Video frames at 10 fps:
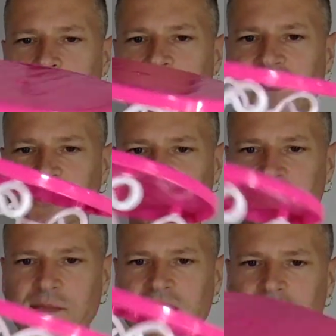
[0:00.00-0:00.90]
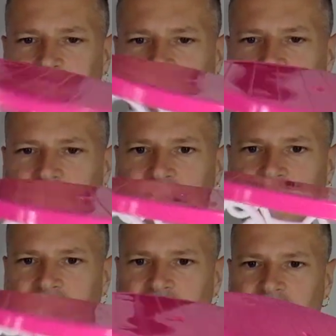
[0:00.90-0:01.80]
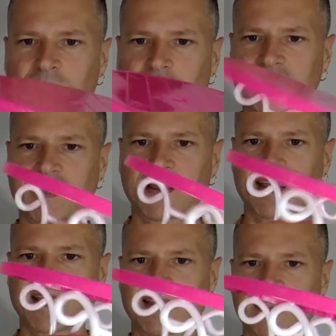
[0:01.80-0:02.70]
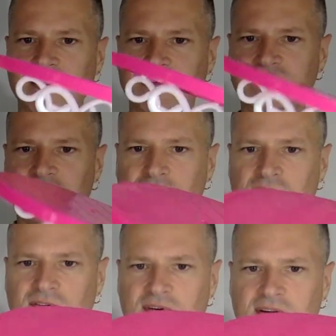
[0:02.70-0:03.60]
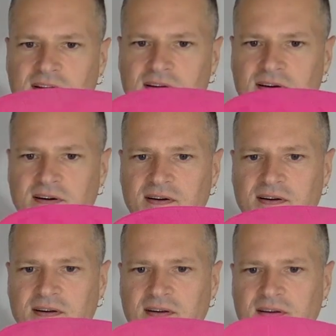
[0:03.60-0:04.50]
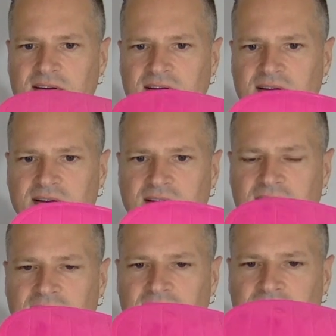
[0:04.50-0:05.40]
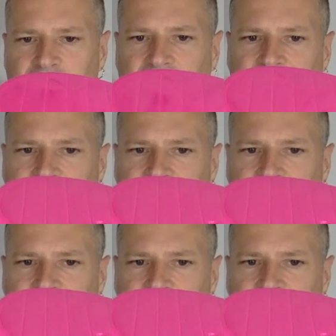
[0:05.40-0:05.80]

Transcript: measure it maybe by taking this over here but